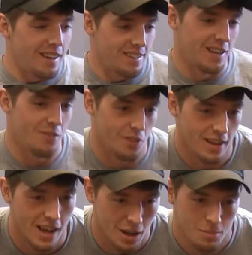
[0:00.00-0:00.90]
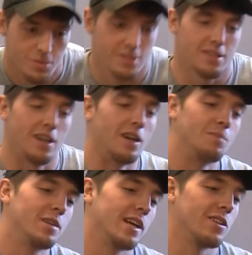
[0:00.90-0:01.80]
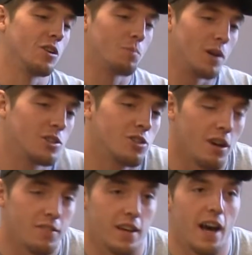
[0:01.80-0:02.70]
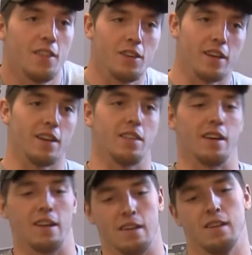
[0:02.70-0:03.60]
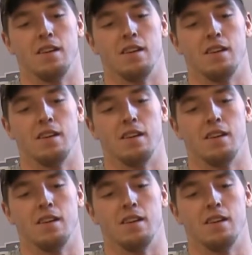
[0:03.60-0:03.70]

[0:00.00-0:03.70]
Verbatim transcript: definitely helps um, take a little pressure off the athlete, I think.